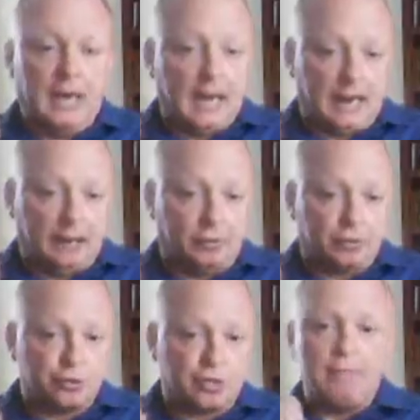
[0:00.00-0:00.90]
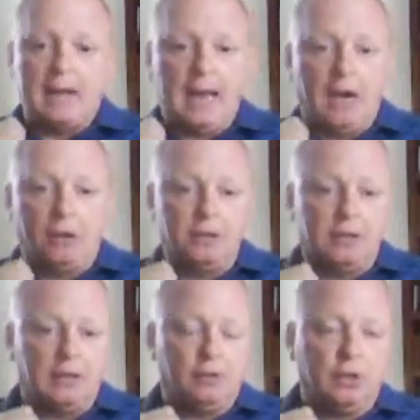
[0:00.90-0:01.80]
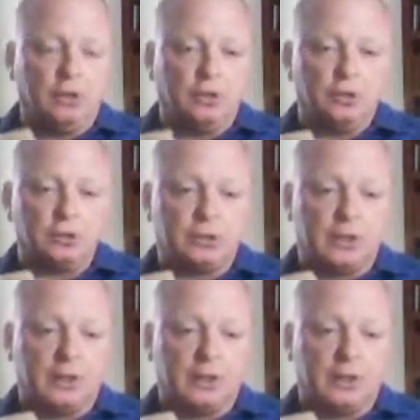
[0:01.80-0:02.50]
And somehow, if you go to those